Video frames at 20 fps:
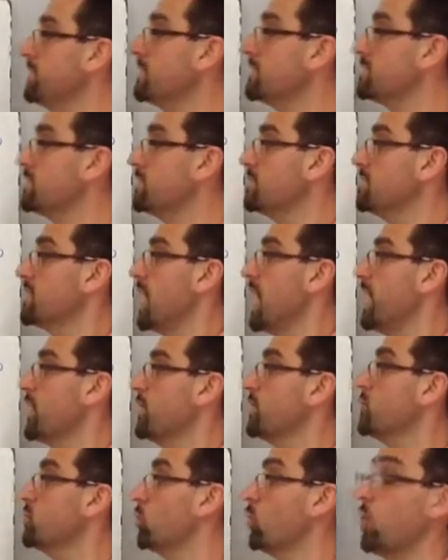this
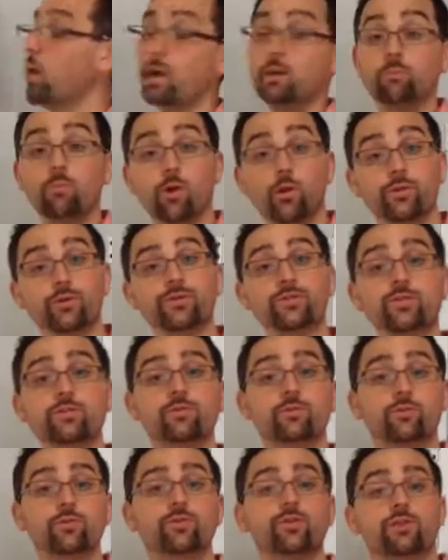desired 1 molar
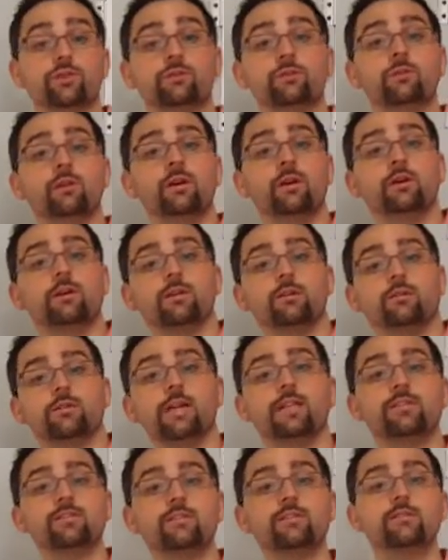solution
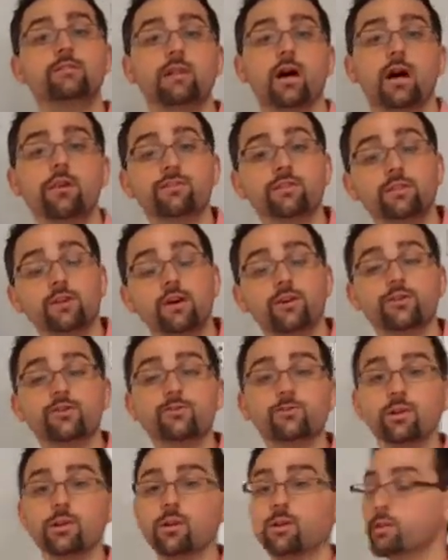that's dissolved in
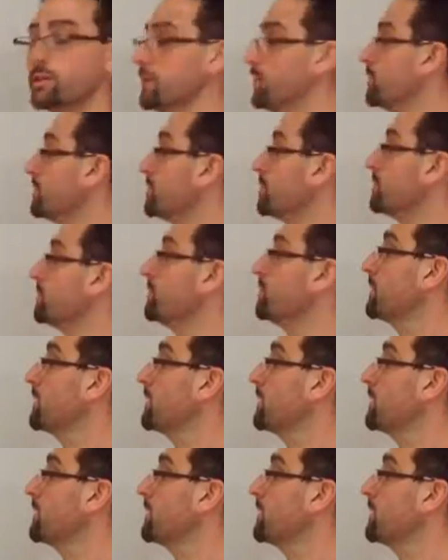100 milliliters?